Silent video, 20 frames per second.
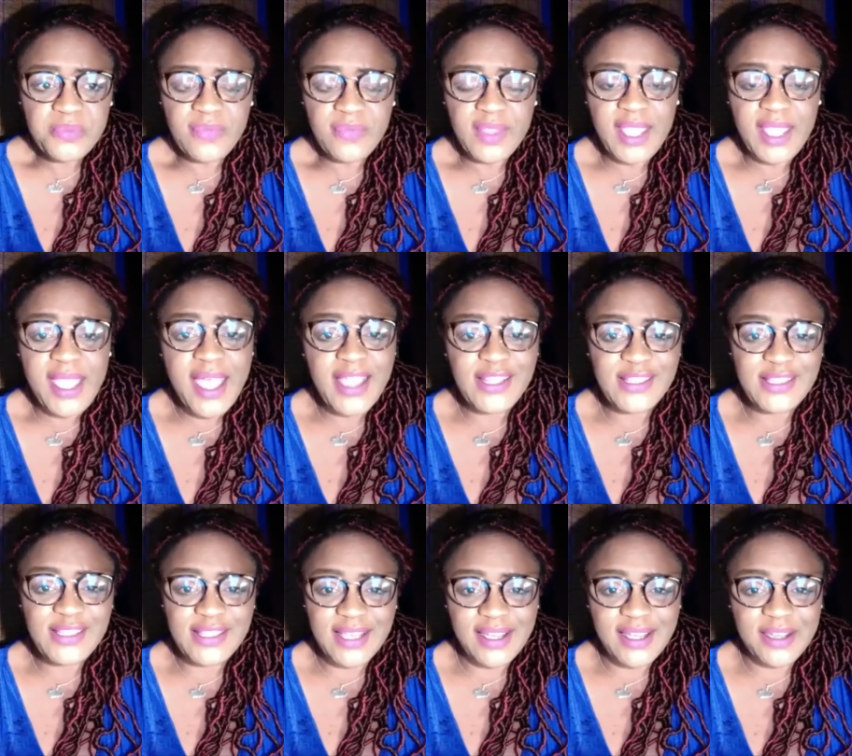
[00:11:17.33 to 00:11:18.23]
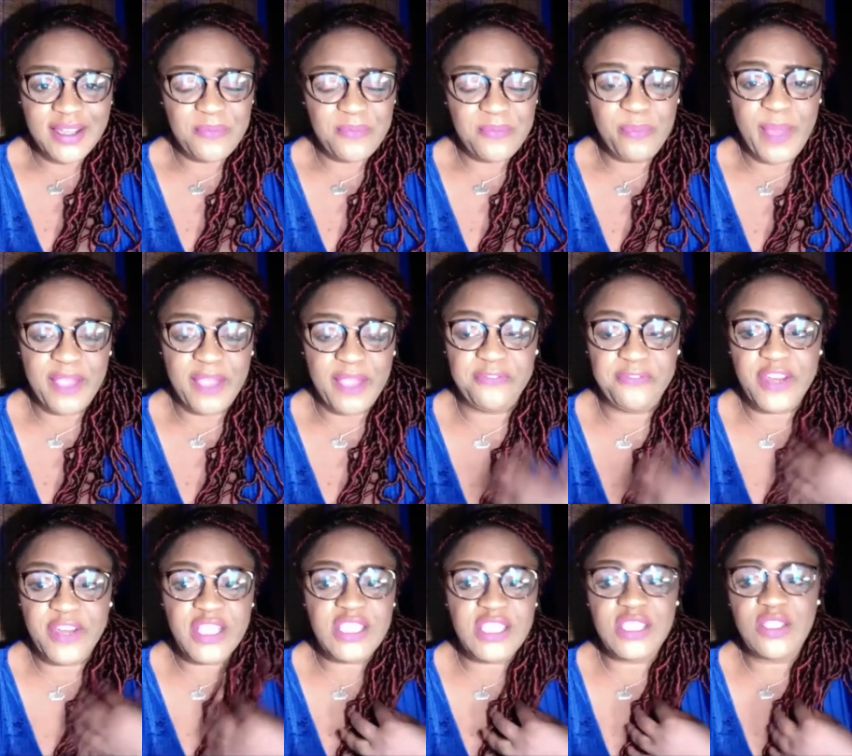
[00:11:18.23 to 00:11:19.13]
And my
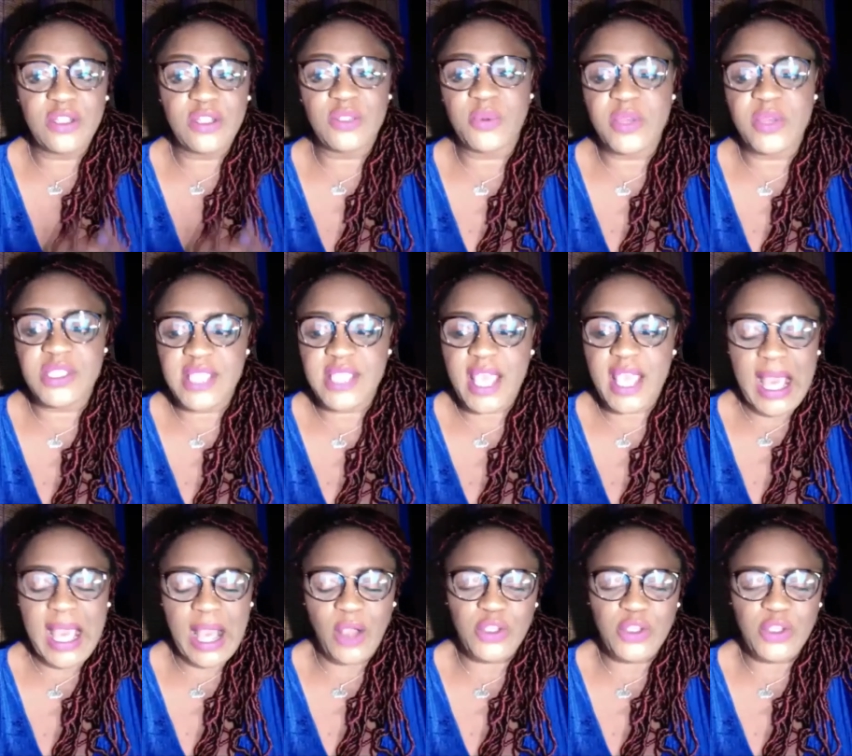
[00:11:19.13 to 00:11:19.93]
first thought was that,